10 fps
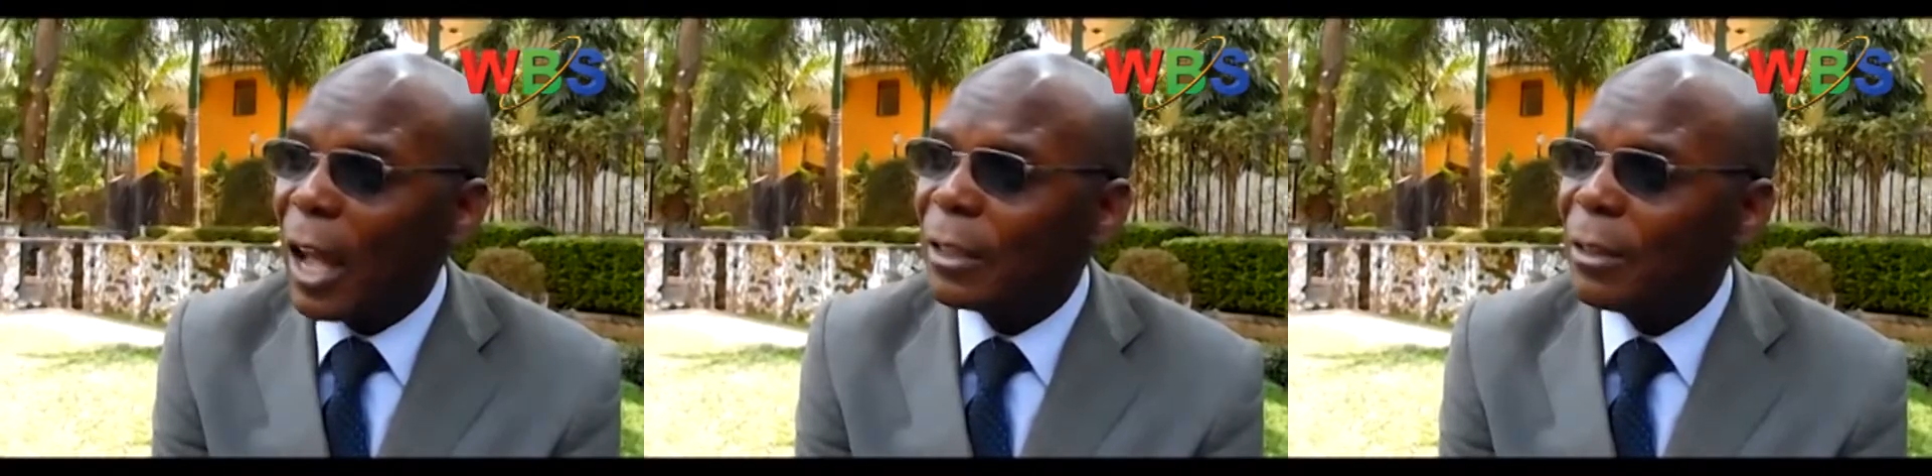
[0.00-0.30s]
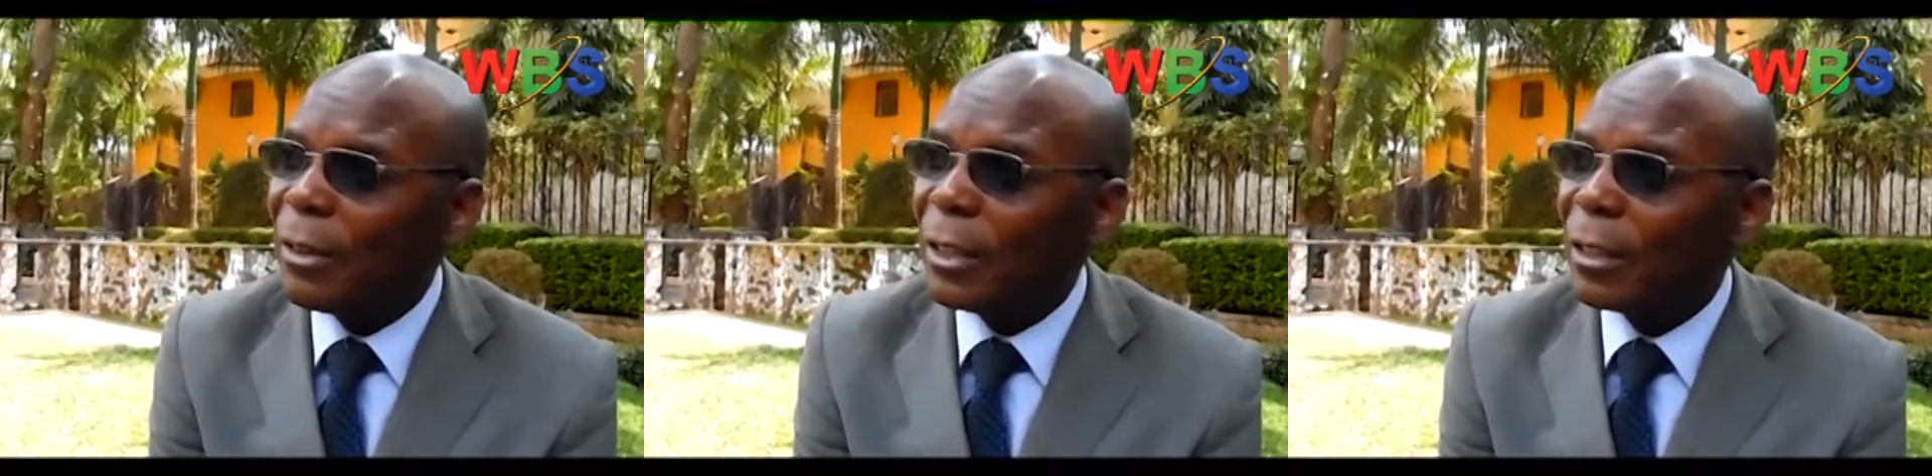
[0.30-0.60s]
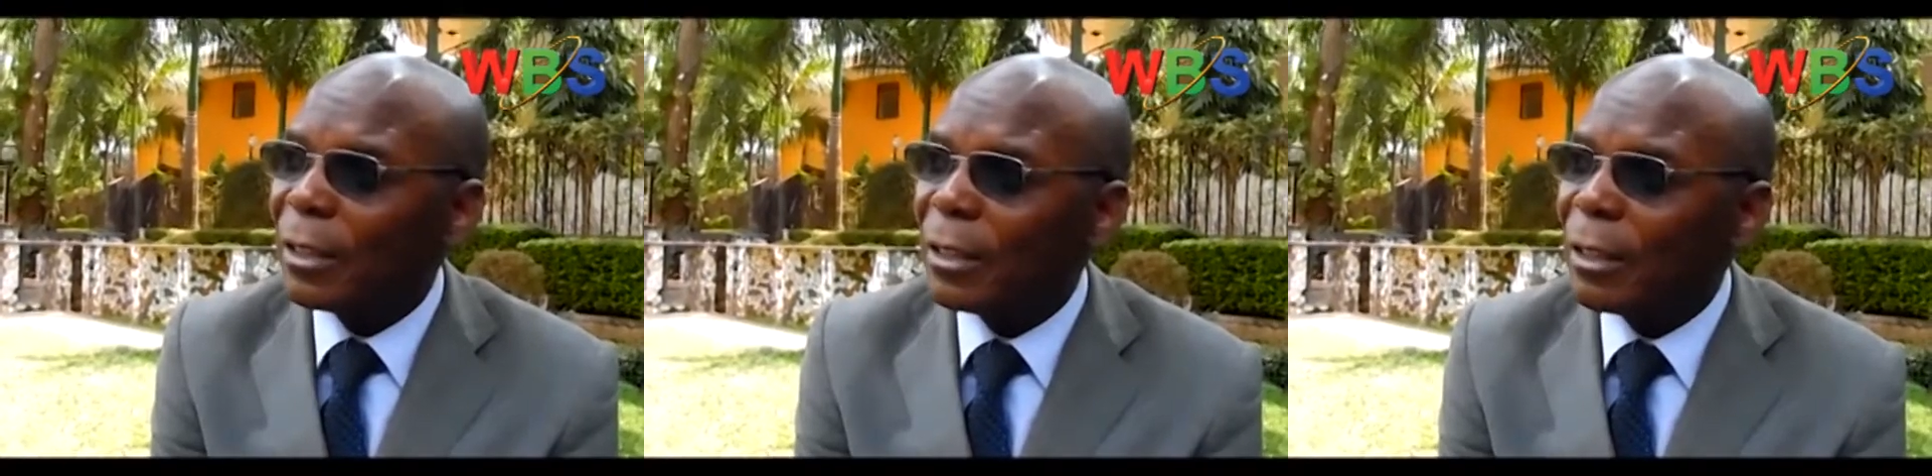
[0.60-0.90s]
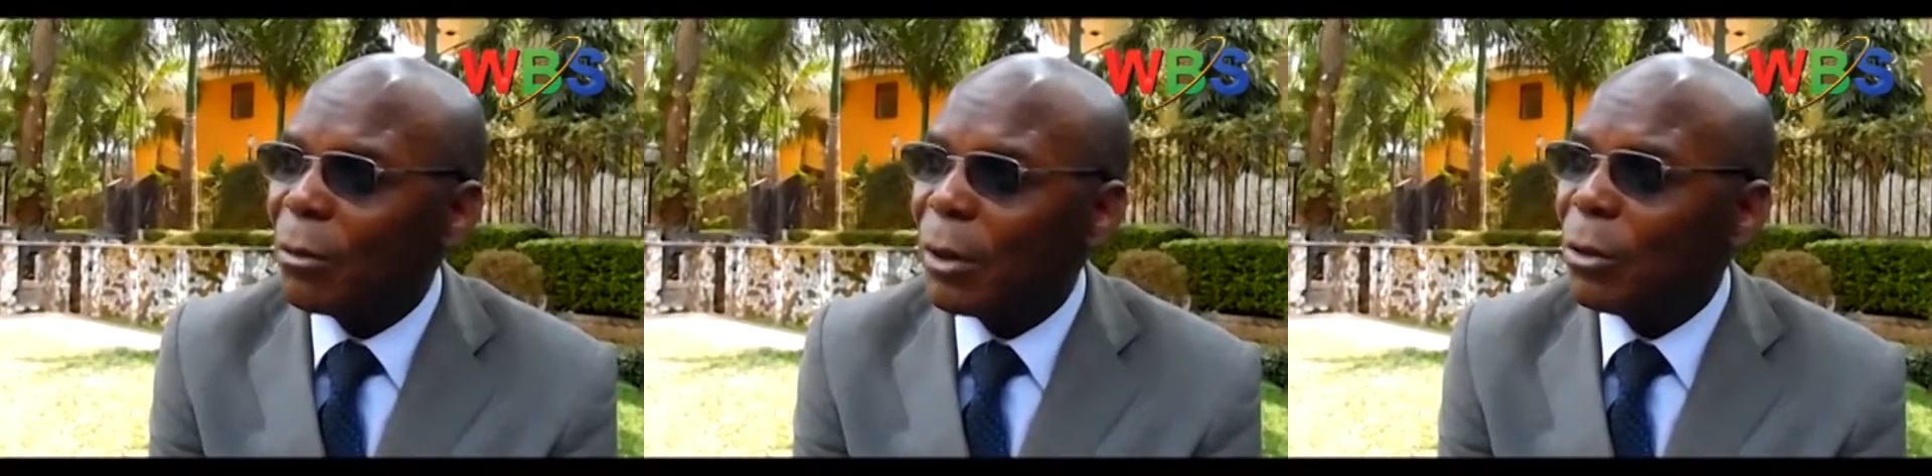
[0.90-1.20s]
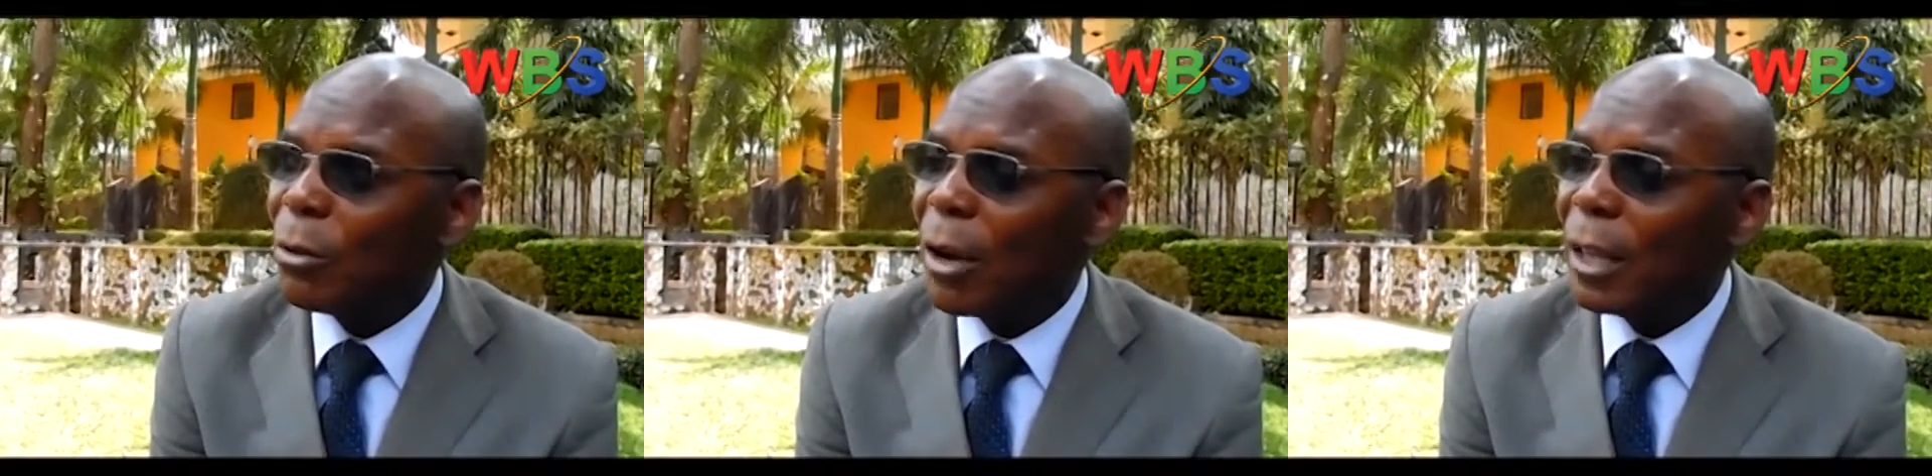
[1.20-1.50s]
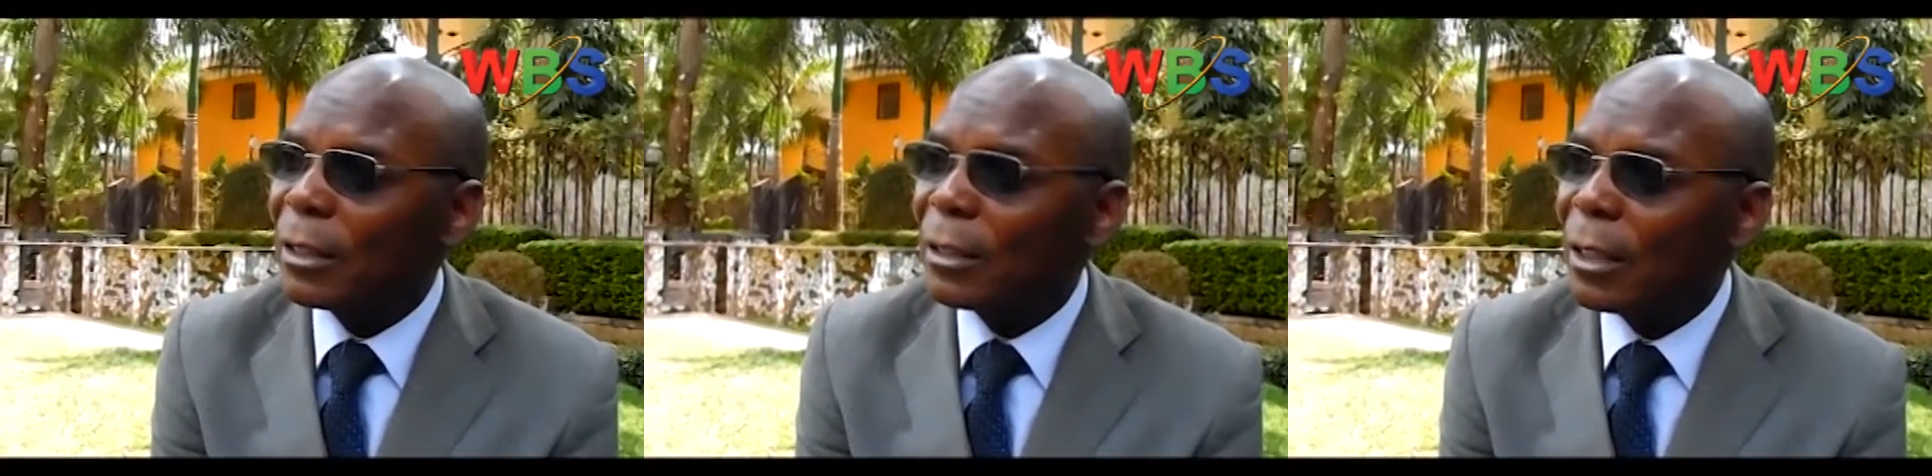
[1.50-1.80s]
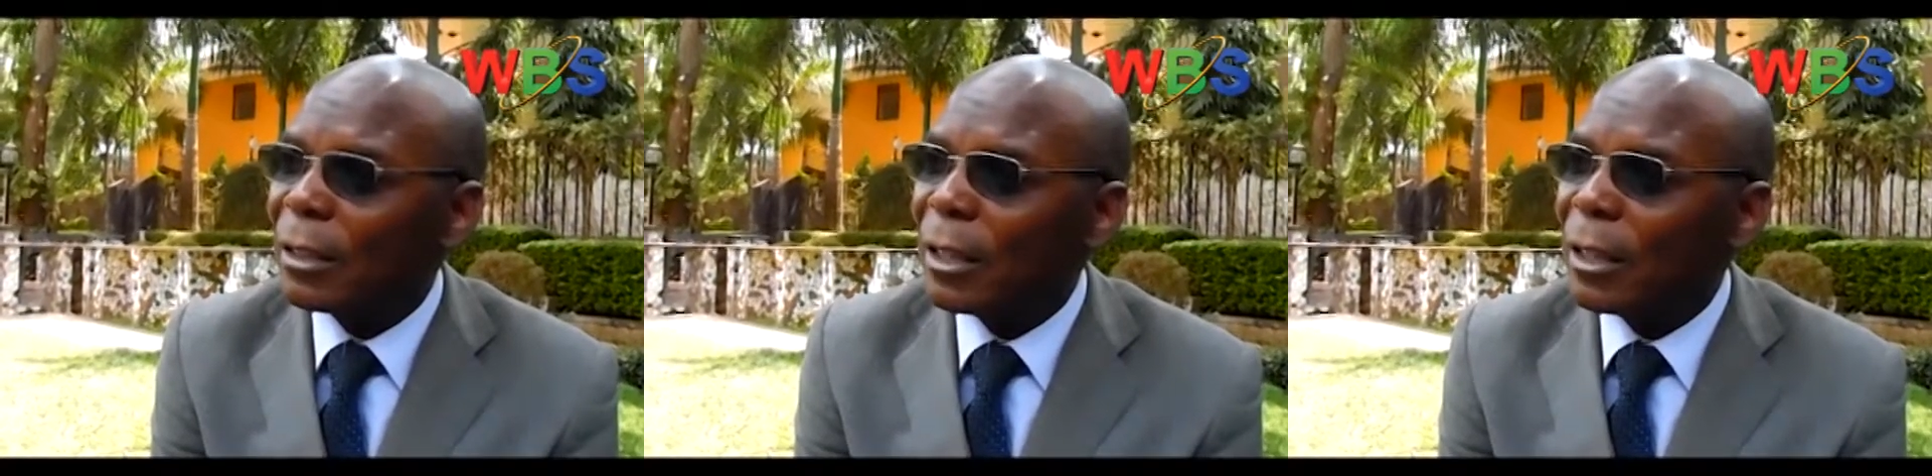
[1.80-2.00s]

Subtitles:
and even when you look at it,